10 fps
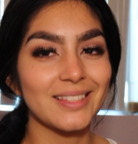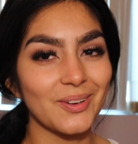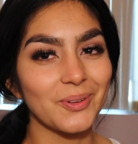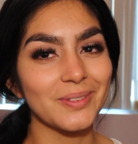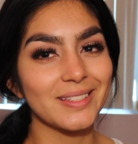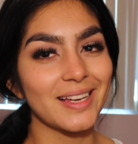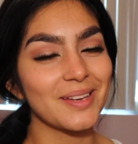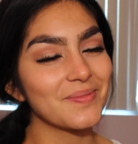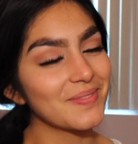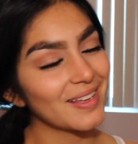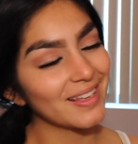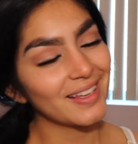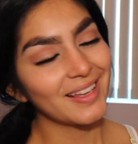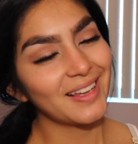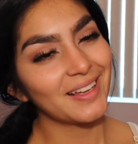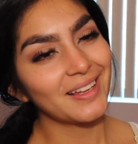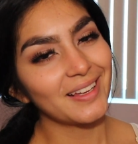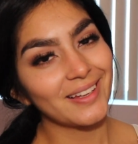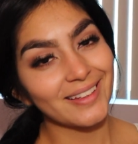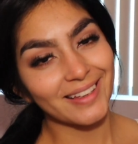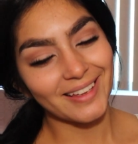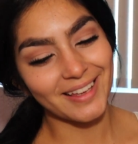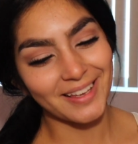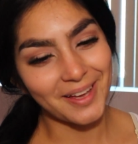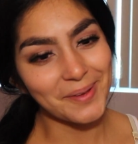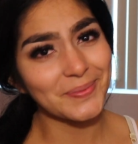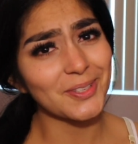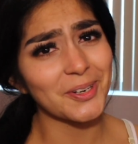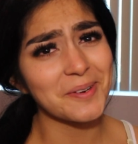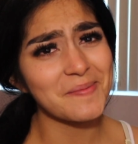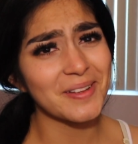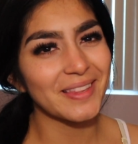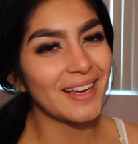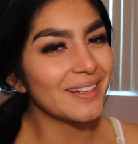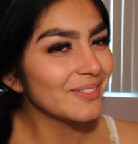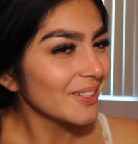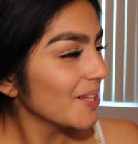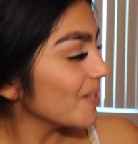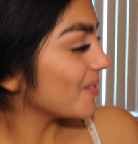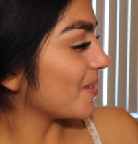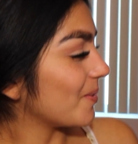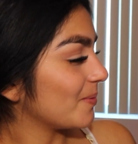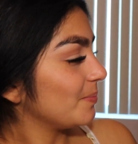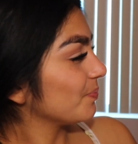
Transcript: the whole time? Okay, I'm sorry about that. So,